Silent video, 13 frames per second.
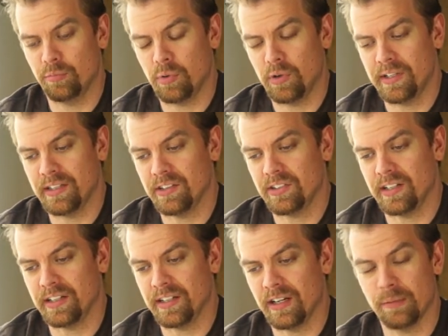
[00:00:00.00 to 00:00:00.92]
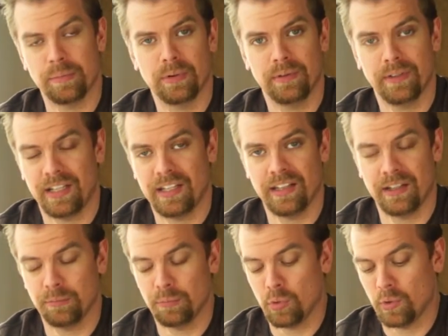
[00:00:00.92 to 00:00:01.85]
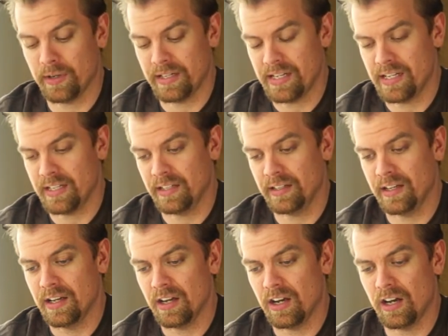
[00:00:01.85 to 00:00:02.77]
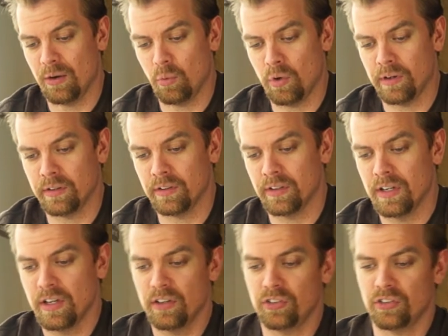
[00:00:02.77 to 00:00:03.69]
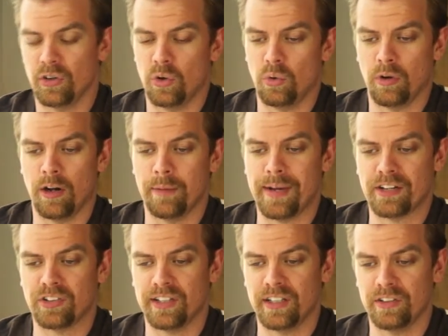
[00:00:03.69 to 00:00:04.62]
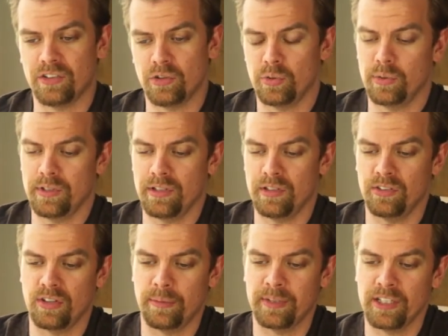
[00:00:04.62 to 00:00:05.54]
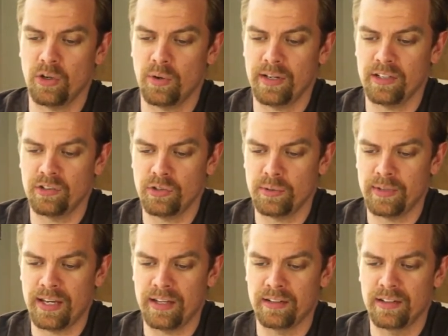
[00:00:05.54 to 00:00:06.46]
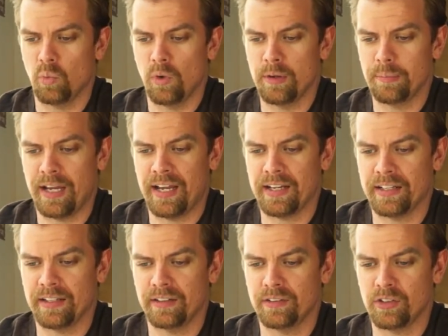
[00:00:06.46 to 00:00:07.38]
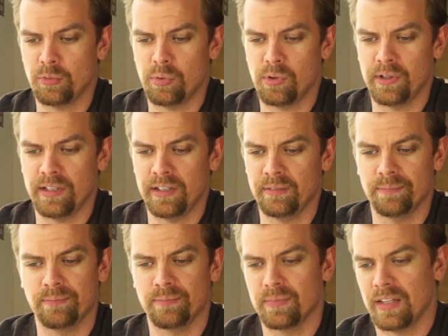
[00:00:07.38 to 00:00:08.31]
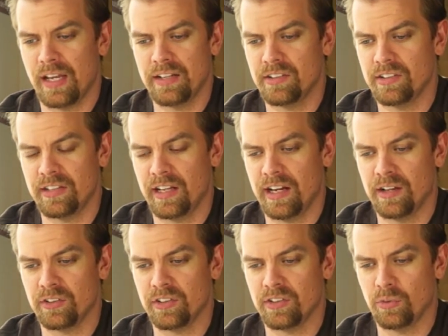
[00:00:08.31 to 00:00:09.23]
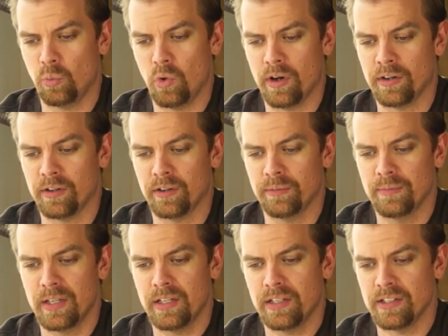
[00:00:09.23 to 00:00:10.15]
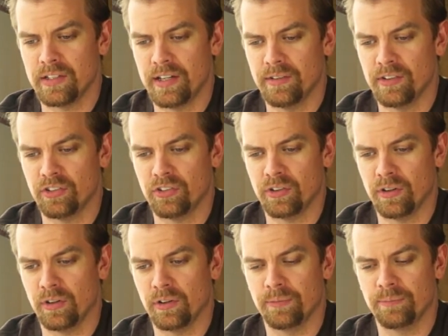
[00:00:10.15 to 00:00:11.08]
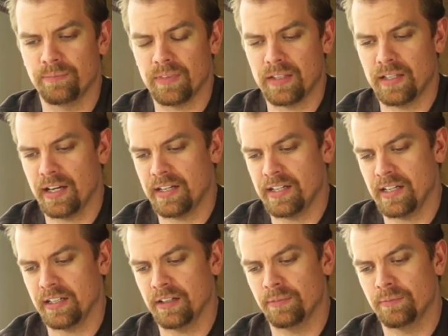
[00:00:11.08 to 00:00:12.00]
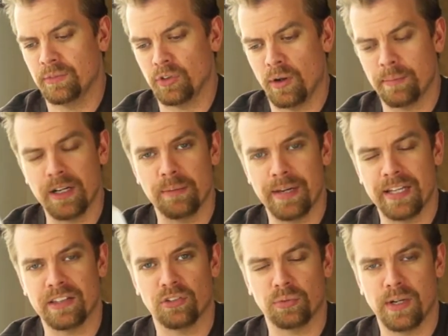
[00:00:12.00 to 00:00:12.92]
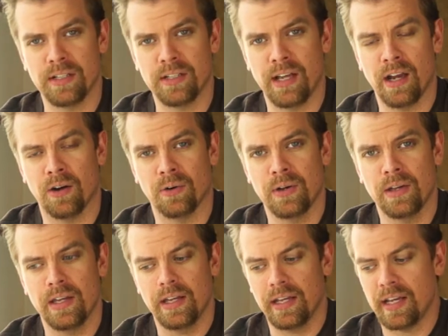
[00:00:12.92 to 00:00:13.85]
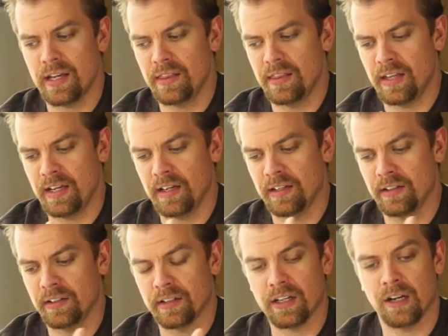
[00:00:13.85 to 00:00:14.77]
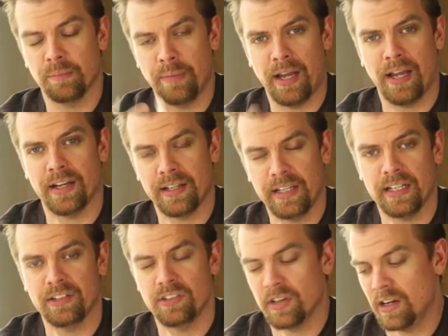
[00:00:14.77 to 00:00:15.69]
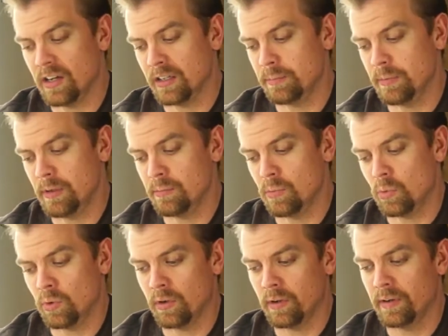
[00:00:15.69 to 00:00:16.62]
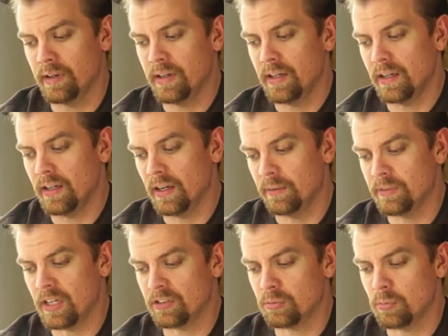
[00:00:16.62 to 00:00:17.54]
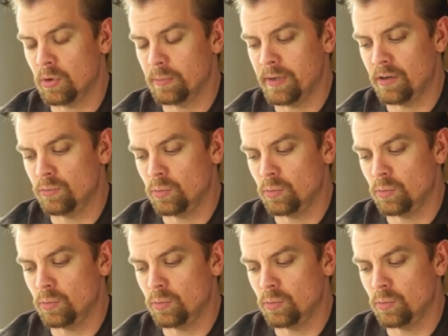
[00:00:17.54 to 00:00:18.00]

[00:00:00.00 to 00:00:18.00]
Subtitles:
putting this in a cup and then pouring in hot water. So what I'm actually gonna do is I'm gonna go ahead and do that. 1 packet, you put in 8 to 10 ounces of water, you give it a stir, yada yada. So I'm gonna make this right now and then come back and talk a bit more, talk some more about